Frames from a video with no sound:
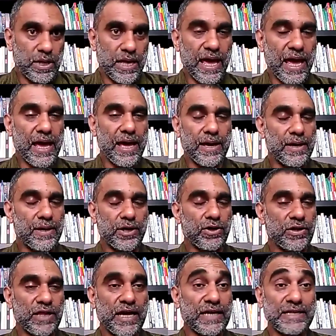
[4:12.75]
uh, uh you know,
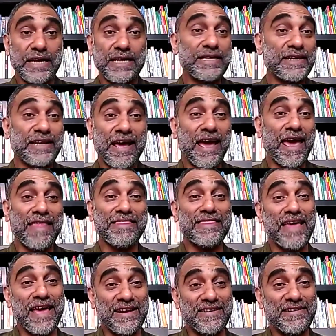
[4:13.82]
the identity I had
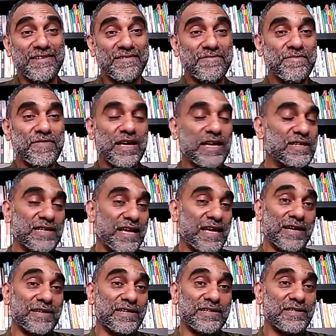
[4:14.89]
then and the
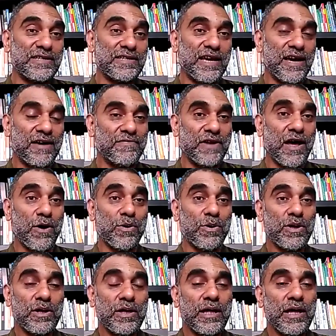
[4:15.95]
identity I have now
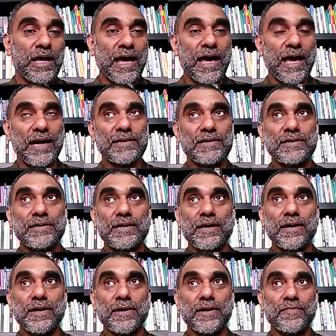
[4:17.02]
and uh,
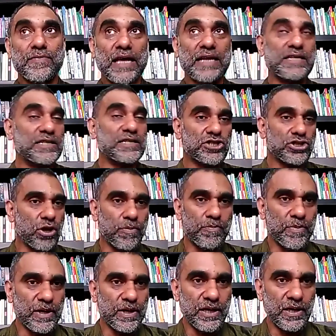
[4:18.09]
that didn't stop
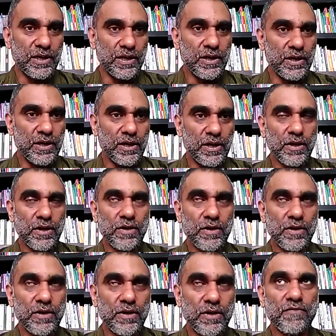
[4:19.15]
me
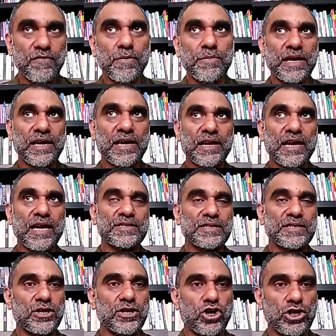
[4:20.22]
from recognizing
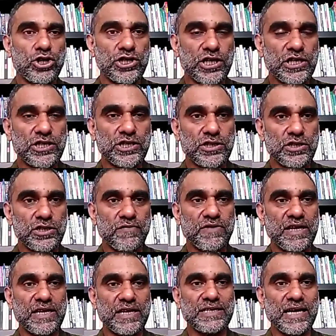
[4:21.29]
the contradictions of the
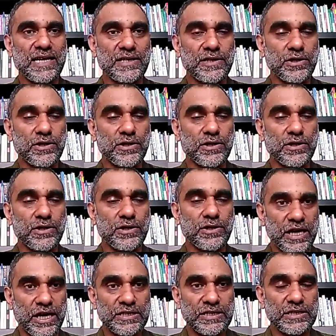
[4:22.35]
Natal Indian
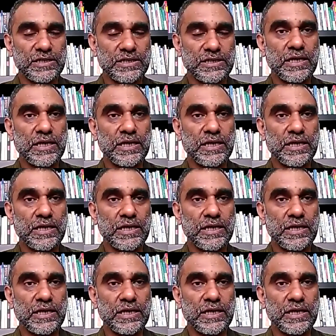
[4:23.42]
Congress,